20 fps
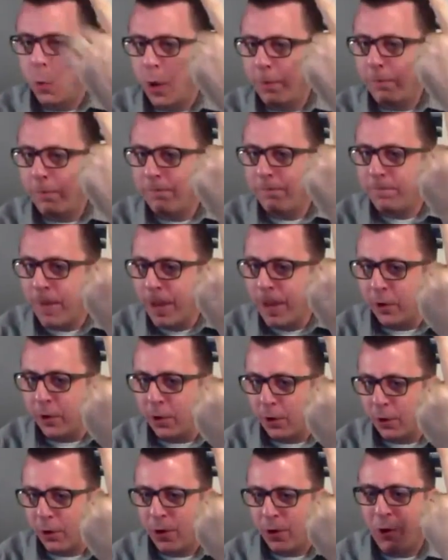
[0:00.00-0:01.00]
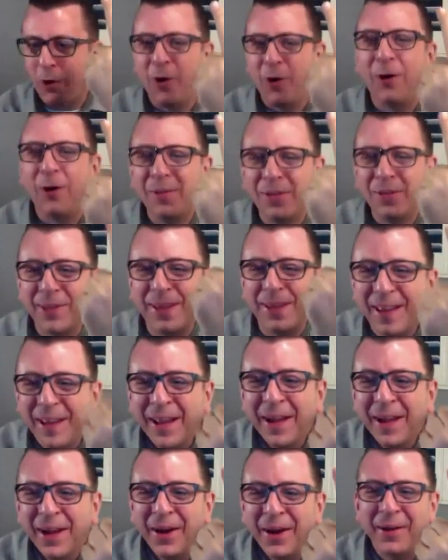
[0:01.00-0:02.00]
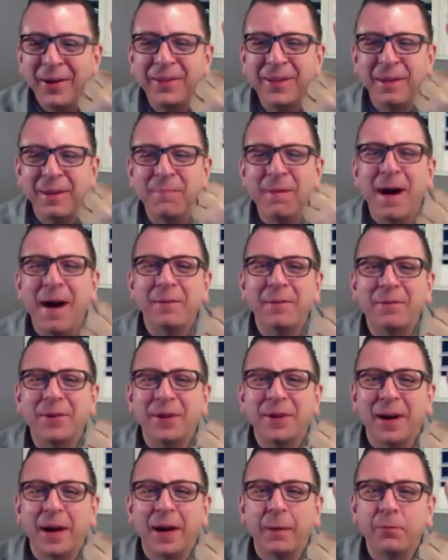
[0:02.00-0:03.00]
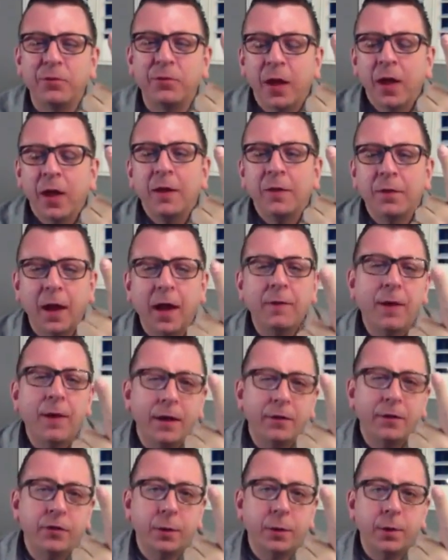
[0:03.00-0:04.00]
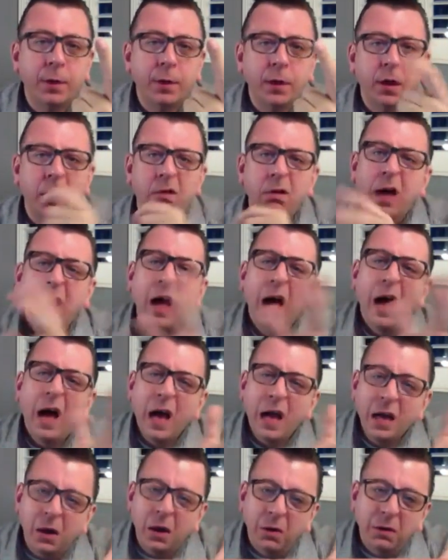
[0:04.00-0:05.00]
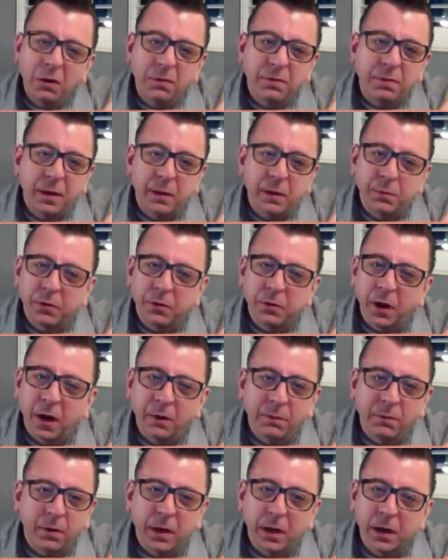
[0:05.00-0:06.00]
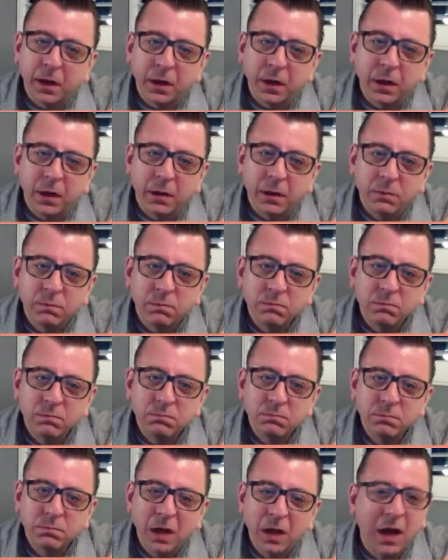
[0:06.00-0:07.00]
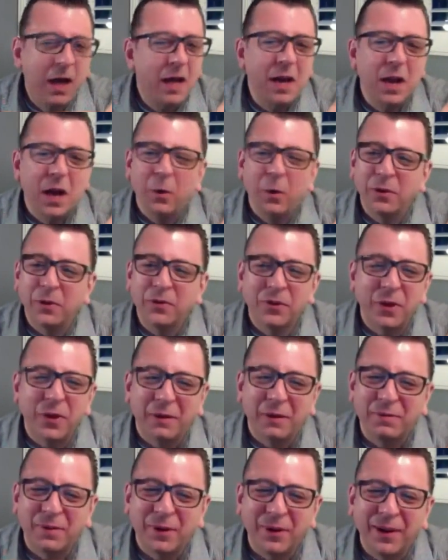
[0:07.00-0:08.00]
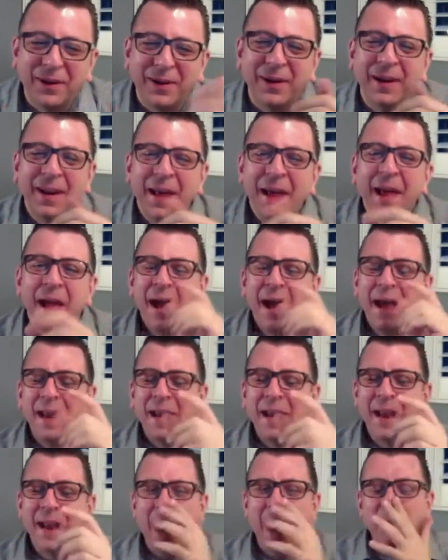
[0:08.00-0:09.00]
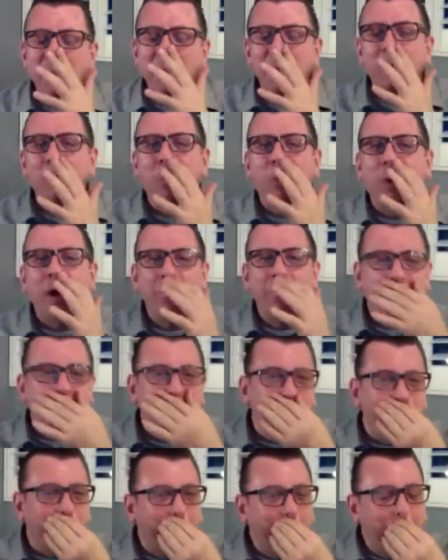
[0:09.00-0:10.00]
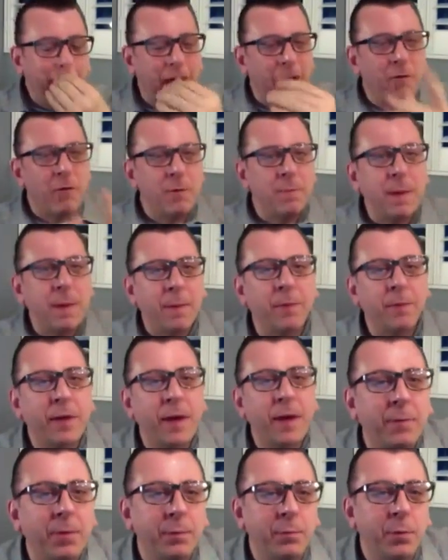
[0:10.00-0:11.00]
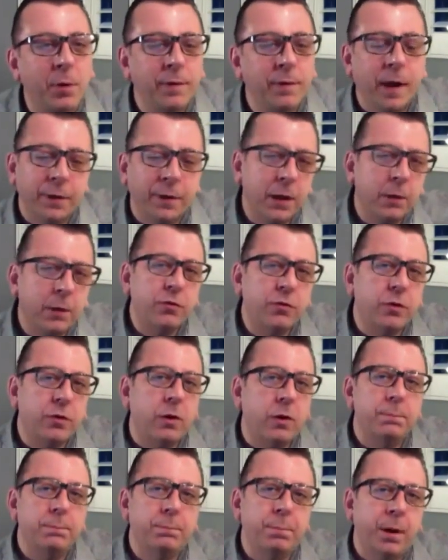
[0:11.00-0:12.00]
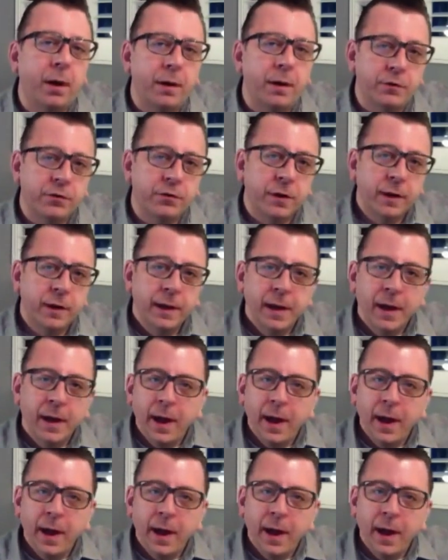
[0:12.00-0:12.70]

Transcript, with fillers: one finger, all the amount of times that I've had someone go, I know the film's not very good. I know it's not very good, and it happened once, and I can't remember the name of the movie. I think it was called Punch,